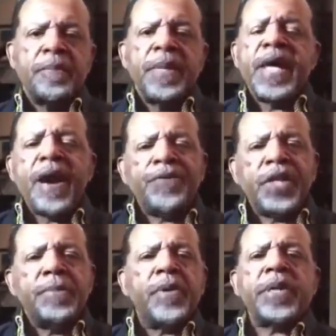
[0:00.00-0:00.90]
Many
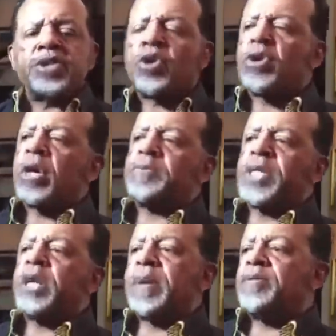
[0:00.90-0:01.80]
African Americans are
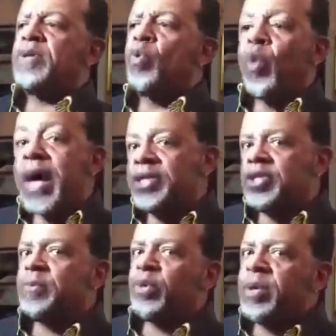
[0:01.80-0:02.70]
upset about the white
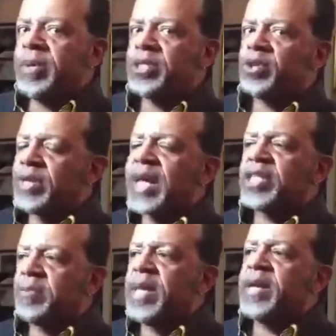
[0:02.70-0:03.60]
supremacists. There are
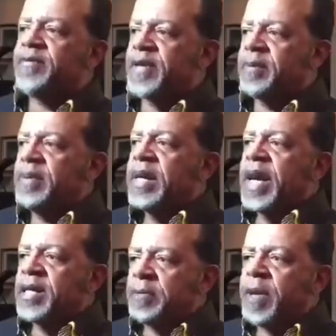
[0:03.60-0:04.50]
not as many of them,
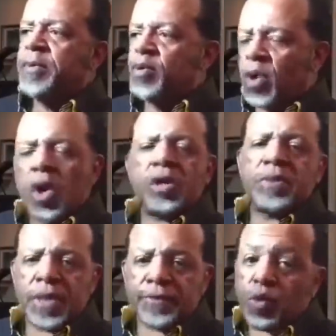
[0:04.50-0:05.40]
and the people who call
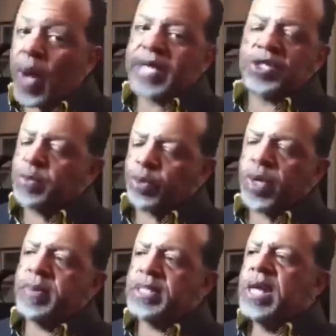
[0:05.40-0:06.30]
themselves white
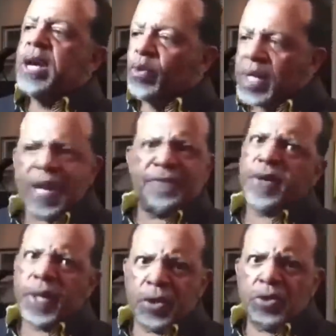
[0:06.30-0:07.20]
supremacists really have
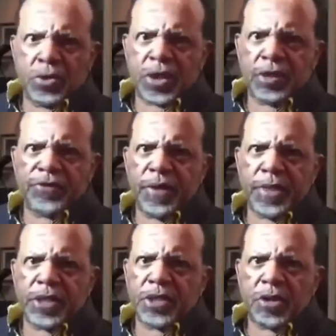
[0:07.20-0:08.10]
very low self
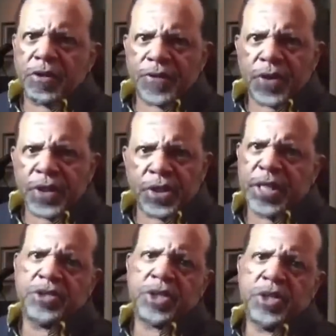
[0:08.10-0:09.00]
images and are very
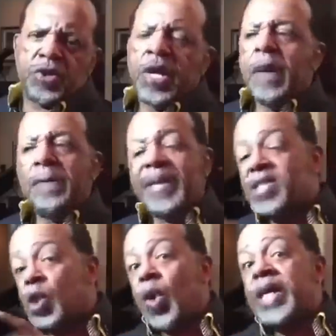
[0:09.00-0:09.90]
insecure. But
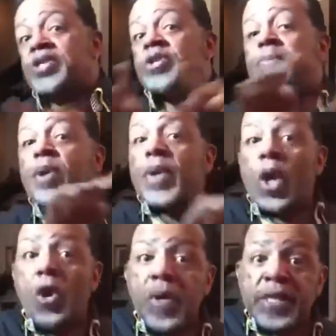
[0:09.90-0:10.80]
it's the white
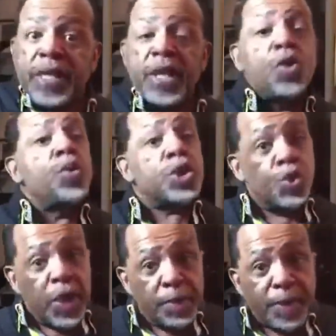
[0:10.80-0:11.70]
superiority
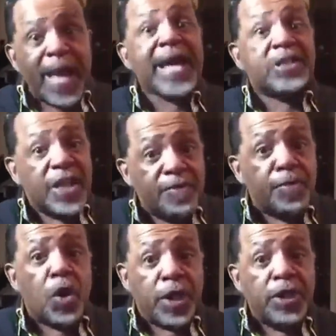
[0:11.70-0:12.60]
which we blacks
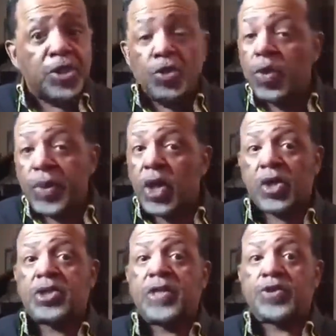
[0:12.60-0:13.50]
have bought into when we
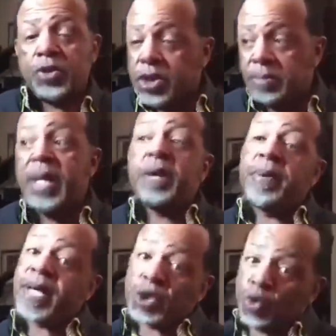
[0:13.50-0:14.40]
call ourselves Christian
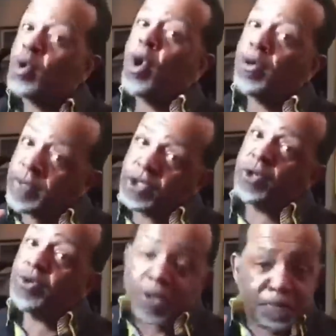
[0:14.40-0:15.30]
because we're all the
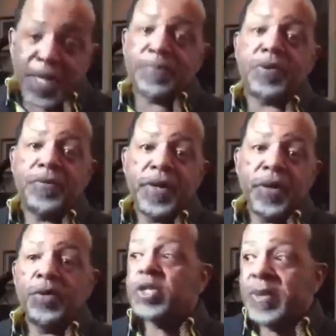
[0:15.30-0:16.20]
chosen people,
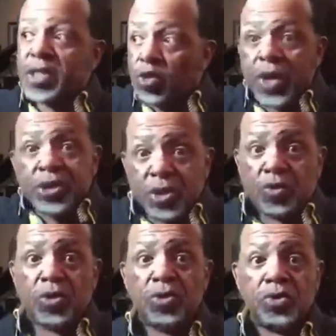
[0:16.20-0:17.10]
which means the rest of
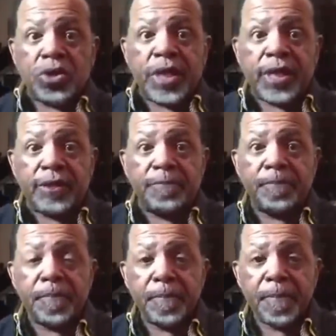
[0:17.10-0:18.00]
the world goes to hell.
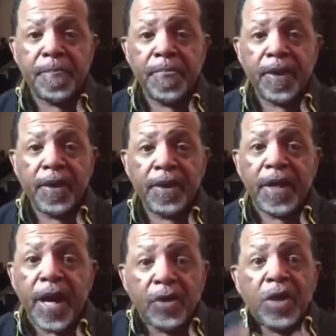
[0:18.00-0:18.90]

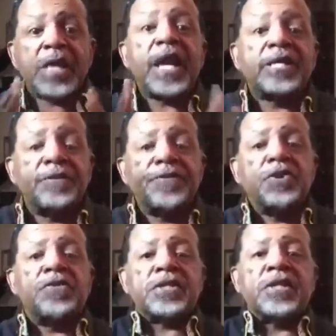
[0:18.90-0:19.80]
God only likes a
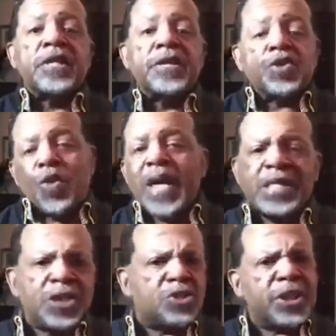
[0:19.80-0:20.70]
few of us. The
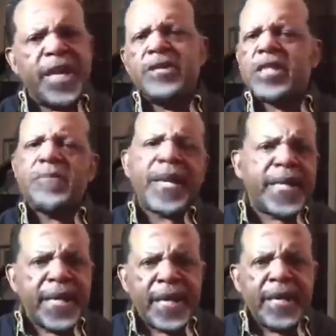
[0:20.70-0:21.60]
righteous shall scarcely
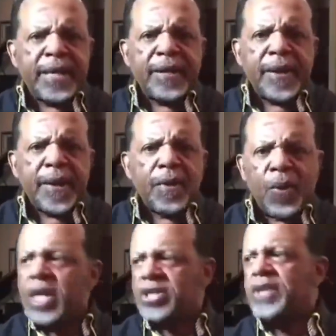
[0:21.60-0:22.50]
make it in.
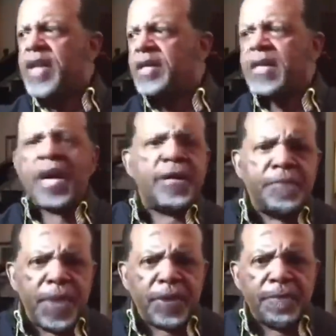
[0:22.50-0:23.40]
Where shall the ungodly
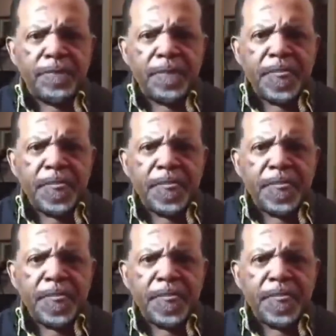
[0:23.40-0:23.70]
appear?